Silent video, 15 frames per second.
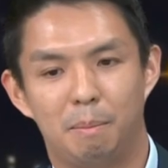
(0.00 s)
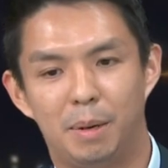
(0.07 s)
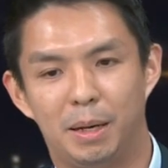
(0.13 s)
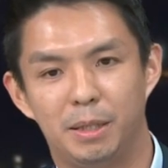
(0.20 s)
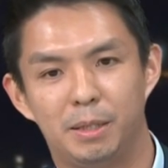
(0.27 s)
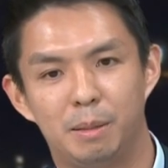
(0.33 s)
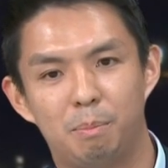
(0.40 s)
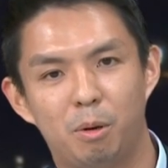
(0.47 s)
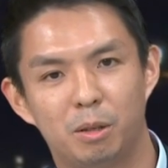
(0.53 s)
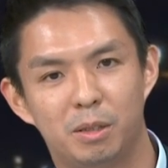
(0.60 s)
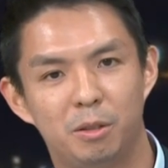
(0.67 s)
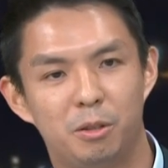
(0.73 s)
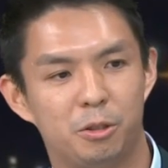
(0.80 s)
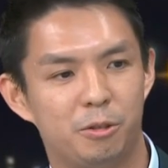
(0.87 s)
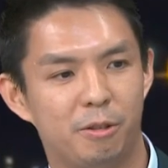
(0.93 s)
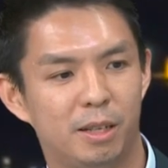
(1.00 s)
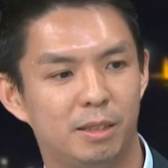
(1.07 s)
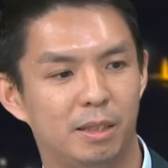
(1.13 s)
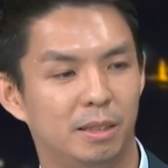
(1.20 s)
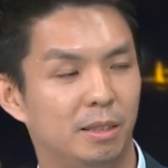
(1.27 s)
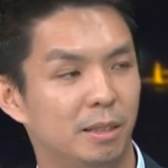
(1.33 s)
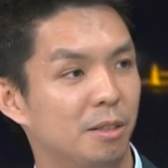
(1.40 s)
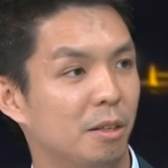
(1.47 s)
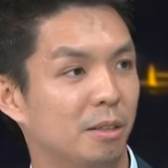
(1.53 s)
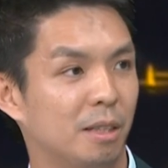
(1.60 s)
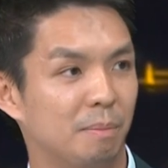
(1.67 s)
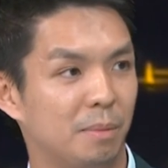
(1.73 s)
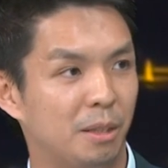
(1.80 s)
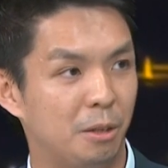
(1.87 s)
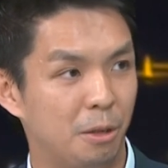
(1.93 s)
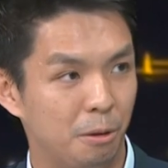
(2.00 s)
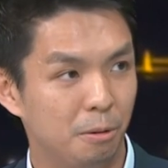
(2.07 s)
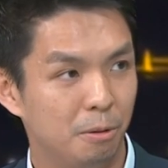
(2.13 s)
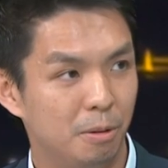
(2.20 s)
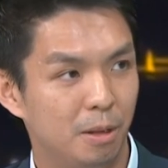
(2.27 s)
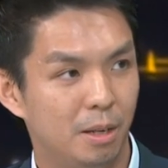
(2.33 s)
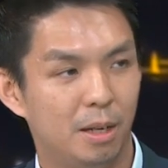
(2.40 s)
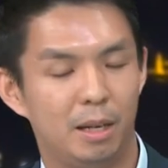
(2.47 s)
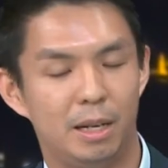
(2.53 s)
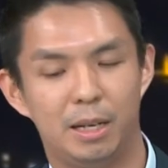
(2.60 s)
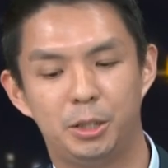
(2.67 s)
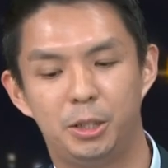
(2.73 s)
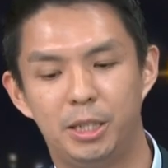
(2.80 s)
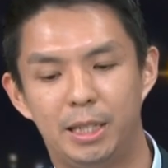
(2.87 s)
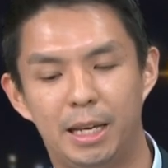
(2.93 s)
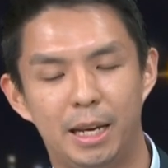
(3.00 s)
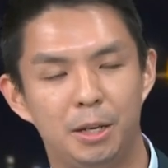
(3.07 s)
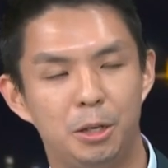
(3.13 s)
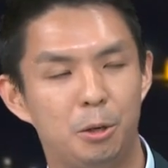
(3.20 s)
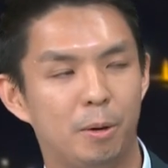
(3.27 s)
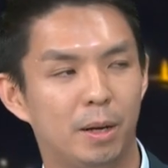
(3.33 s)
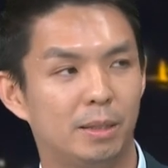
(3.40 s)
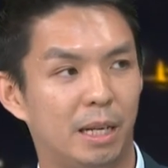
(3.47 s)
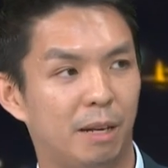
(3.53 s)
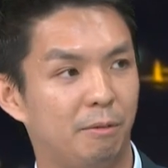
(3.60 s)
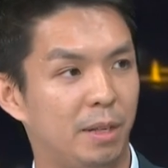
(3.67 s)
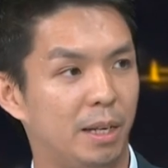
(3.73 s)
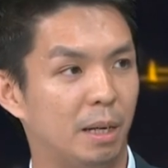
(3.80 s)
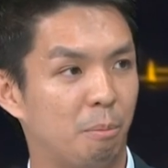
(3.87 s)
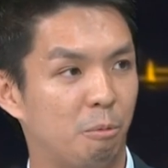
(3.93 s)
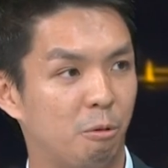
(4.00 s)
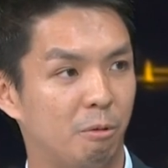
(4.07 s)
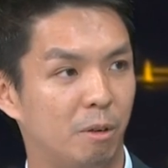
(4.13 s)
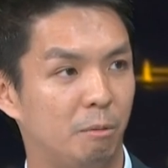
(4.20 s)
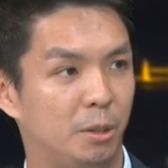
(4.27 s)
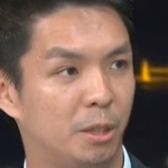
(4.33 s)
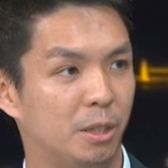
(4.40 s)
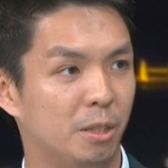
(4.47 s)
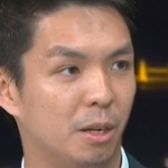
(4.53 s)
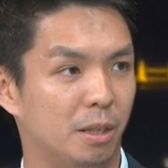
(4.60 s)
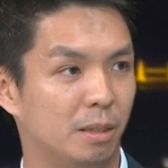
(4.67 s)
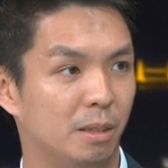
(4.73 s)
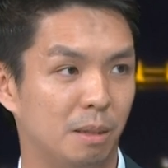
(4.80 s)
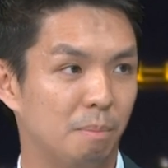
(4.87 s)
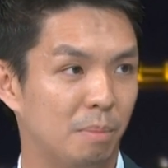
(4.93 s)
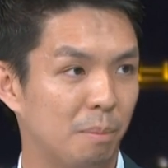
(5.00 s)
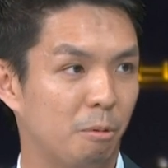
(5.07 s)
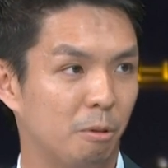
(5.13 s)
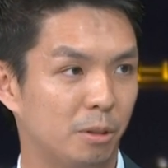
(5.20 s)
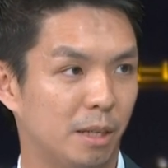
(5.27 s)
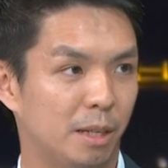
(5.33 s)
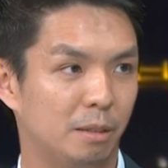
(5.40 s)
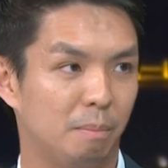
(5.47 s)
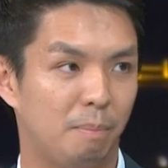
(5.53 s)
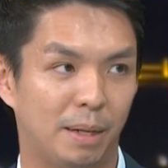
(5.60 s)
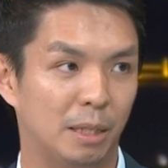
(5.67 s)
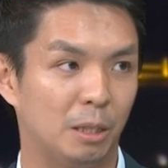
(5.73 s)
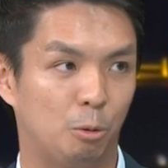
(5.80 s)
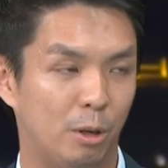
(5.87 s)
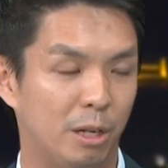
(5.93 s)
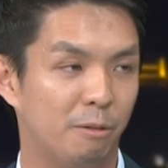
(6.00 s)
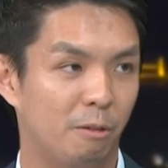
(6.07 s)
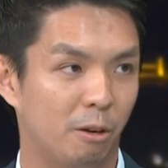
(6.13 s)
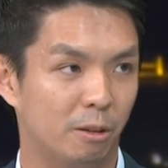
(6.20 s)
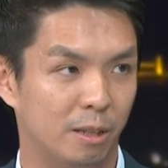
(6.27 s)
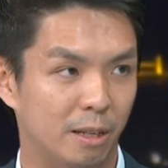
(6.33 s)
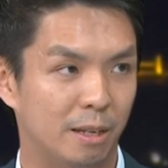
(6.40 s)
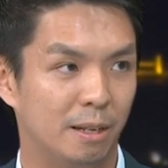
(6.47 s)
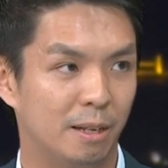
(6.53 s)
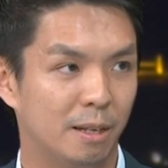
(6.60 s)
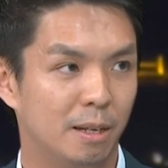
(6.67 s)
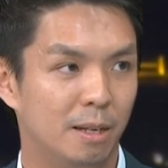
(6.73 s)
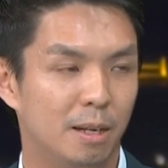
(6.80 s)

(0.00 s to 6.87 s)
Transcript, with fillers: But it's important to stress that this is not something new. It actually gained US FDA approval, which is not a simple process, back in 2014.